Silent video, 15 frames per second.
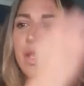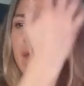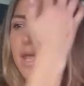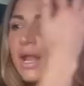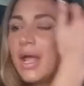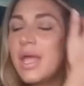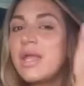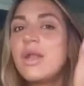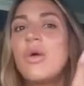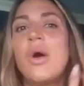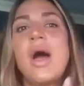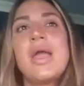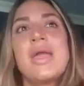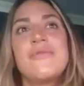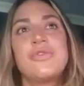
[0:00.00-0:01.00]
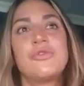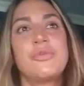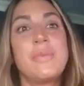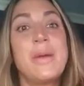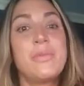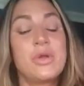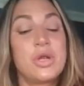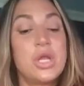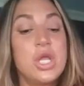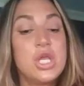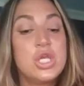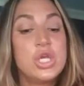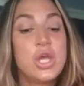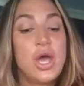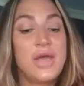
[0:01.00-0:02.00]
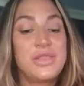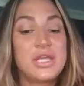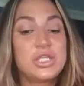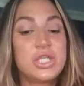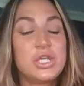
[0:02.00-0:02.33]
And I have to remember, I think